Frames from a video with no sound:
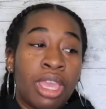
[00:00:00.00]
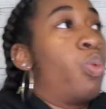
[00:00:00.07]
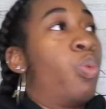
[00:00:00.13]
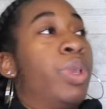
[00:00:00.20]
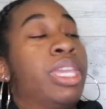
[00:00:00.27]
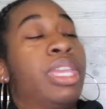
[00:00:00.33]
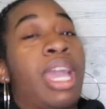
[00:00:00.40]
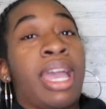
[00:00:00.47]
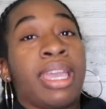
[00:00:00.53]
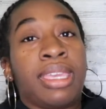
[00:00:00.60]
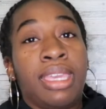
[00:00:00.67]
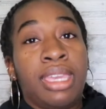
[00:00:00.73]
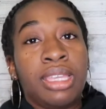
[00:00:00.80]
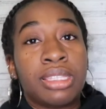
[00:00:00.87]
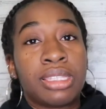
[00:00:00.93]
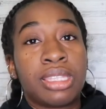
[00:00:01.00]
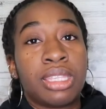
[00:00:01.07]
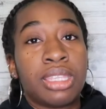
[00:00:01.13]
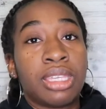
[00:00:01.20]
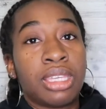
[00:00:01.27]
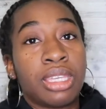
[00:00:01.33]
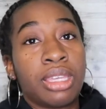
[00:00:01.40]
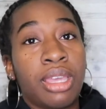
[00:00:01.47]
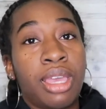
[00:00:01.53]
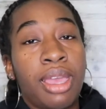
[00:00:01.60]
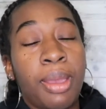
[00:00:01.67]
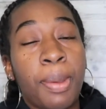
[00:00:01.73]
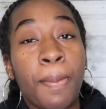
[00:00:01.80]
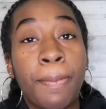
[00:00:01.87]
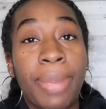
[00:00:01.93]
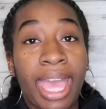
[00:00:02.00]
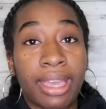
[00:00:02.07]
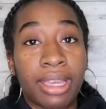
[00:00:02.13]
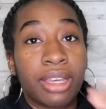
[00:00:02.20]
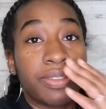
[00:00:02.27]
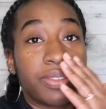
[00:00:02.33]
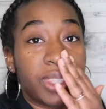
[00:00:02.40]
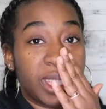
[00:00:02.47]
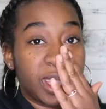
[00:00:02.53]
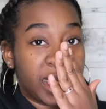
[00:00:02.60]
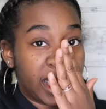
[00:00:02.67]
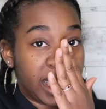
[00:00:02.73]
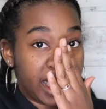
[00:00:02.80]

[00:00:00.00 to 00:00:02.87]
we I get into the back of the